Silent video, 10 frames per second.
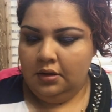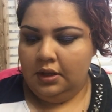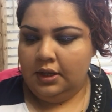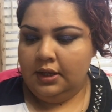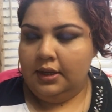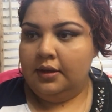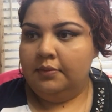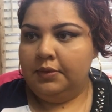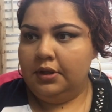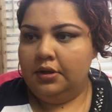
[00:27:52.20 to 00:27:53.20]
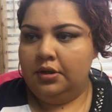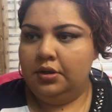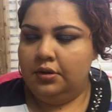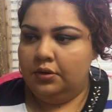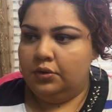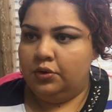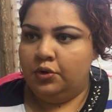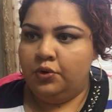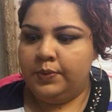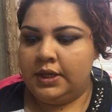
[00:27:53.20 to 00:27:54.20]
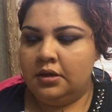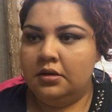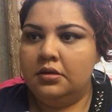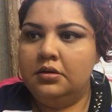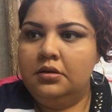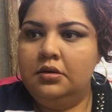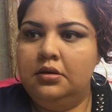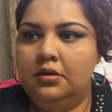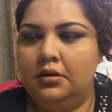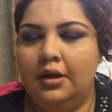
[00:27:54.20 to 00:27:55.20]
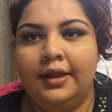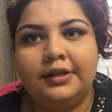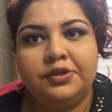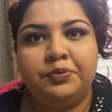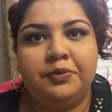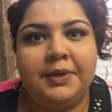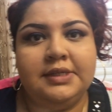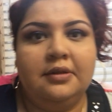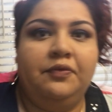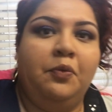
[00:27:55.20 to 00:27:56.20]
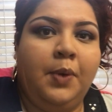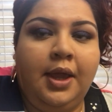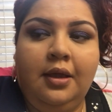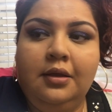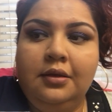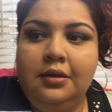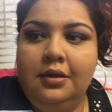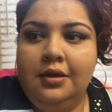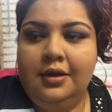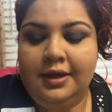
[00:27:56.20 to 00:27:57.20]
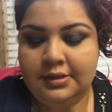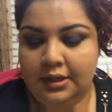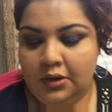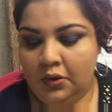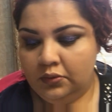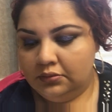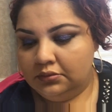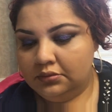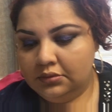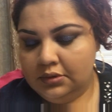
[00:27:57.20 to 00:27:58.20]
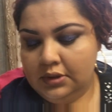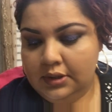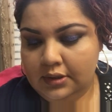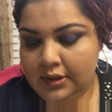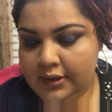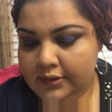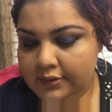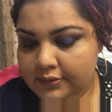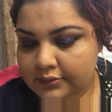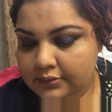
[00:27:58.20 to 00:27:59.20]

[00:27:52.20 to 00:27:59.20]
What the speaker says: I am going, I like to put my stuff away as I go. I don't know.